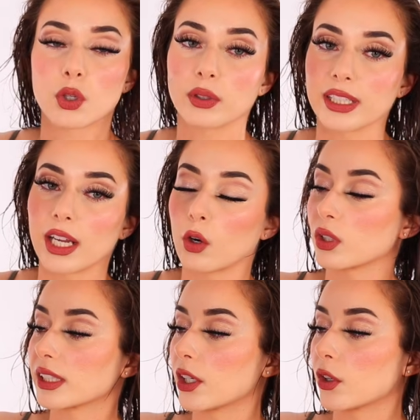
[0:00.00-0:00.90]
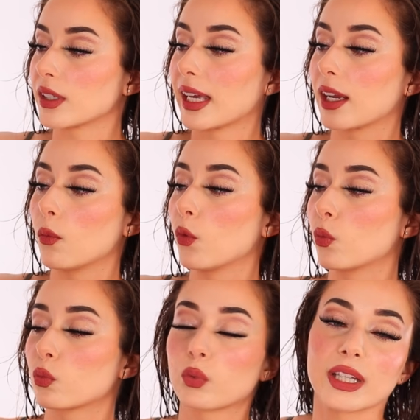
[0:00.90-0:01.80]
was holding it earlier, like
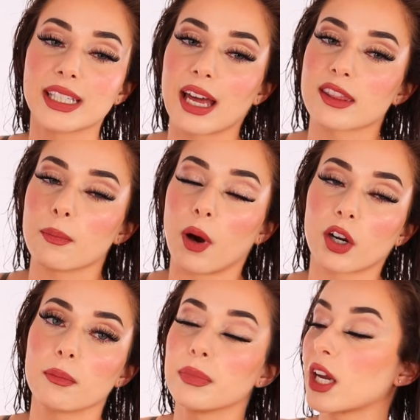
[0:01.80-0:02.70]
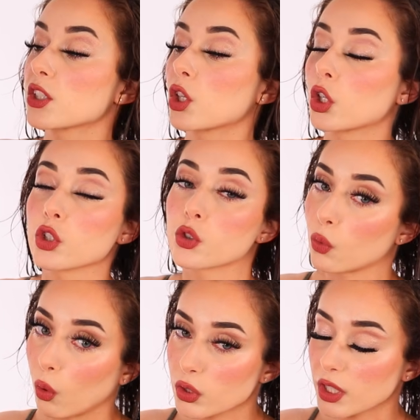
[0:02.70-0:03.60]
really at the bottom because the
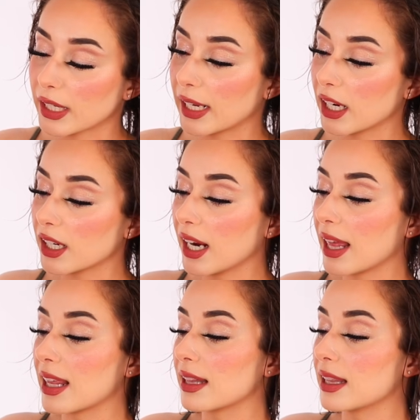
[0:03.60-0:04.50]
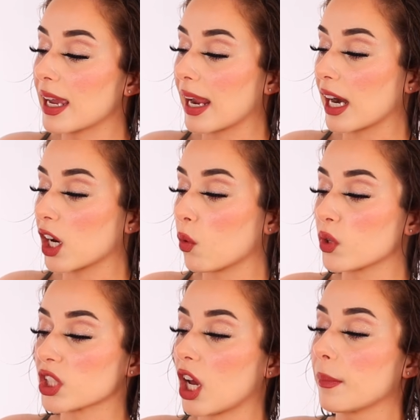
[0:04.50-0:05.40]
controls are here and then the air
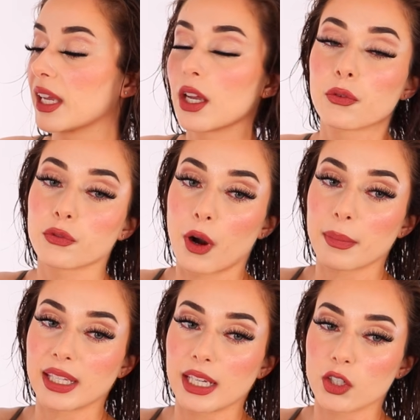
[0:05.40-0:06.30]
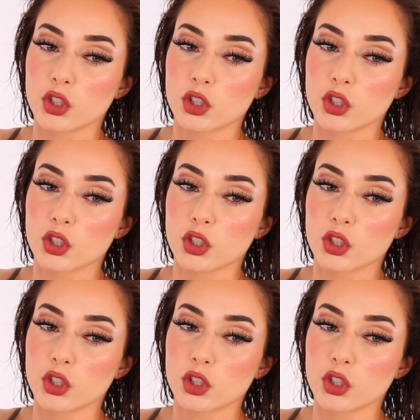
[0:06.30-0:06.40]
was coming from here.